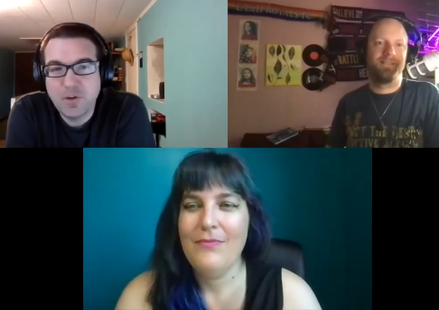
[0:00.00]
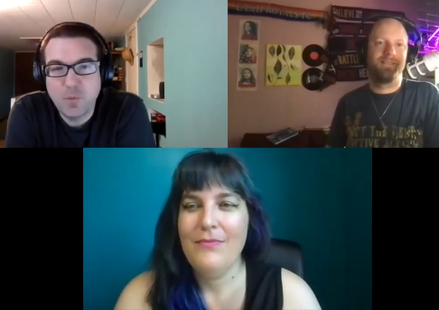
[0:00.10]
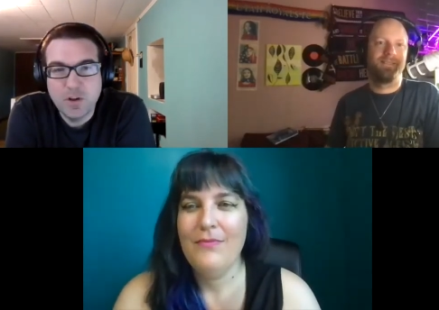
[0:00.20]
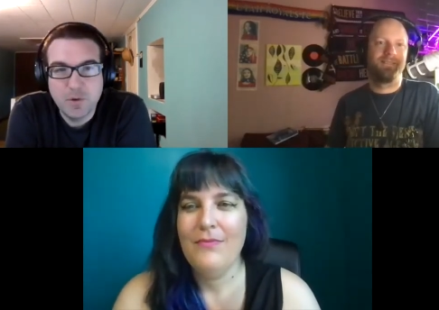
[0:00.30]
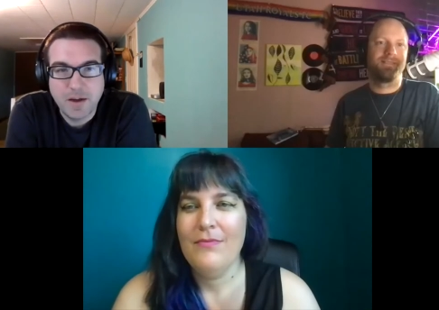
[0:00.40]
Speaker 1: than
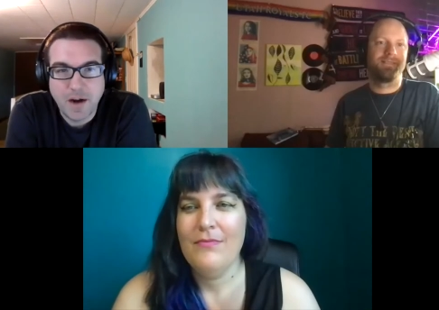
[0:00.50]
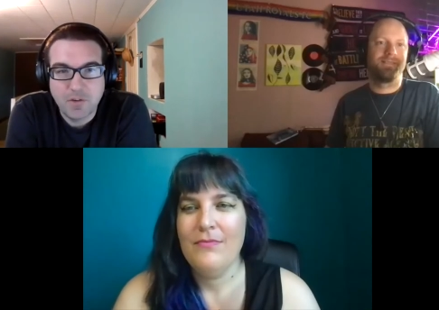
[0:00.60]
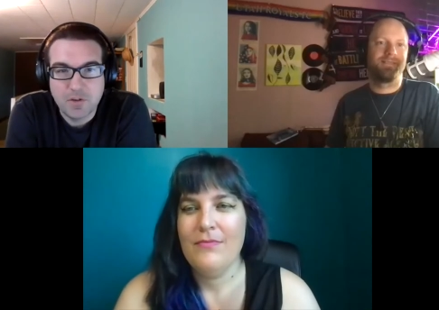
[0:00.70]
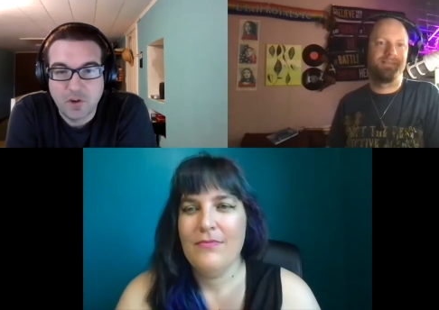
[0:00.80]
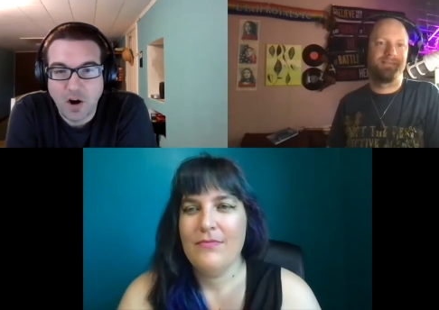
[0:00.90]
what you get out of
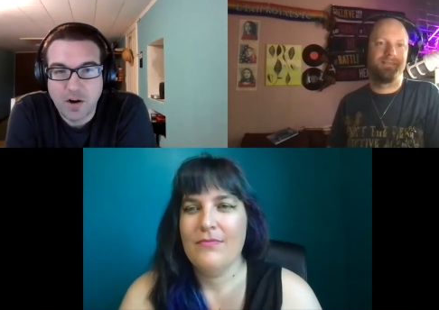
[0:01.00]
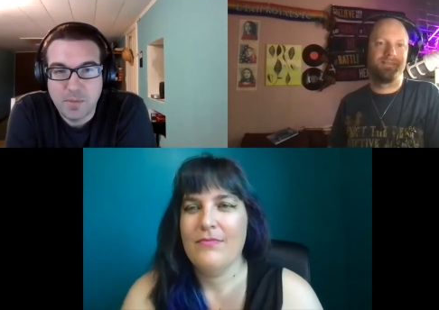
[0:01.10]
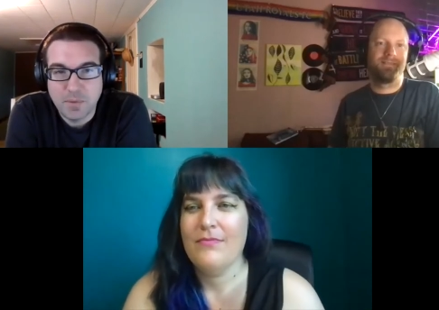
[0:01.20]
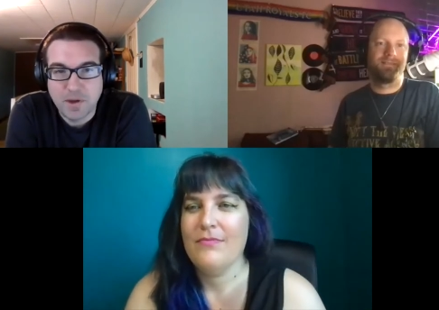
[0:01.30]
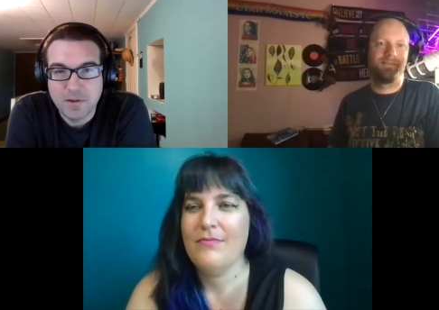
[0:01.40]
a jar
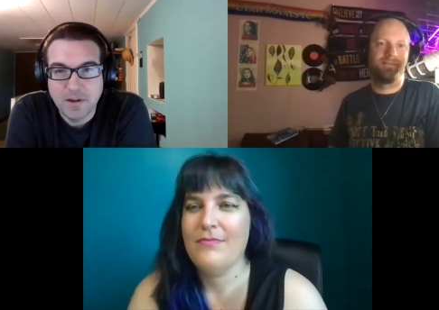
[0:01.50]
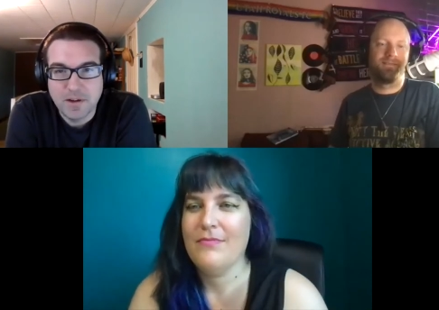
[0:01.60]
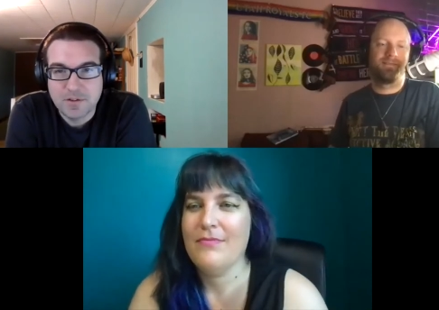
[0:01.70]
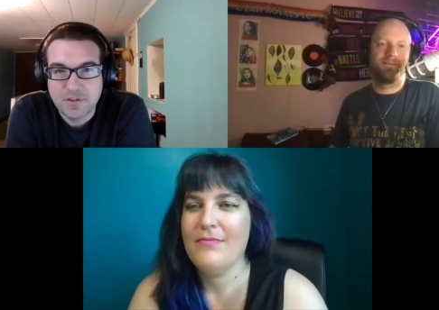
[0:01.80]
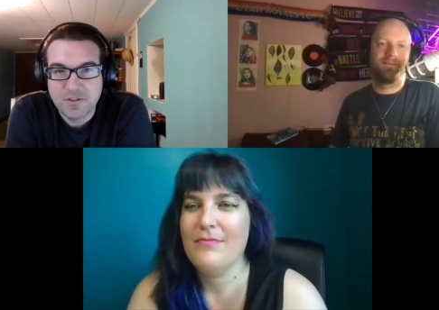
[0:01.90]
but
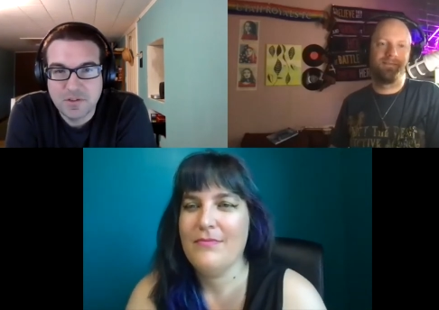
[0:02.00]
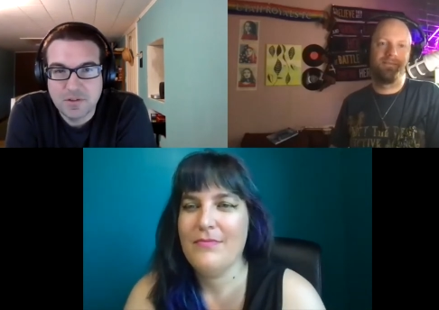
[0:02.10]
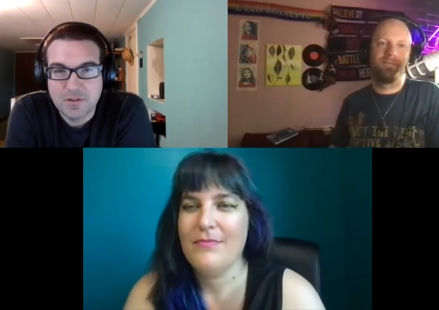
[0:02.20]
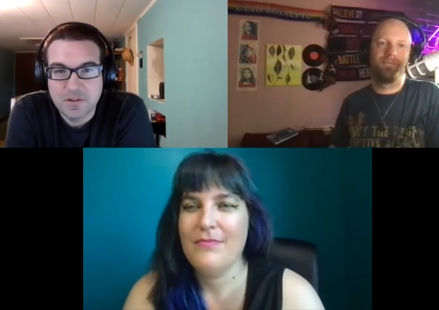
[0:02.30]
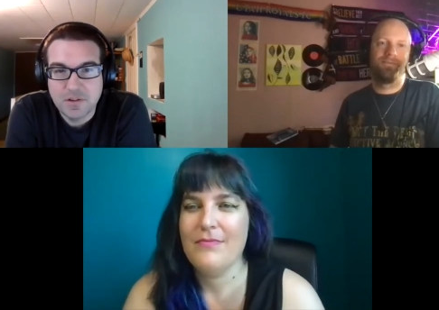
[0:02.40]
it's
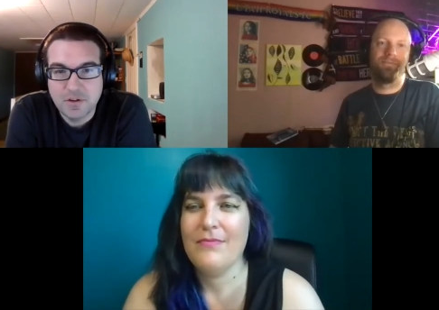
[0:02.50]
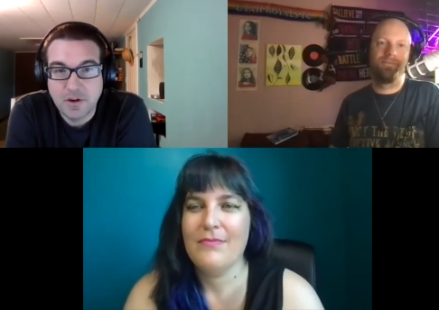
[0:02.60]
you're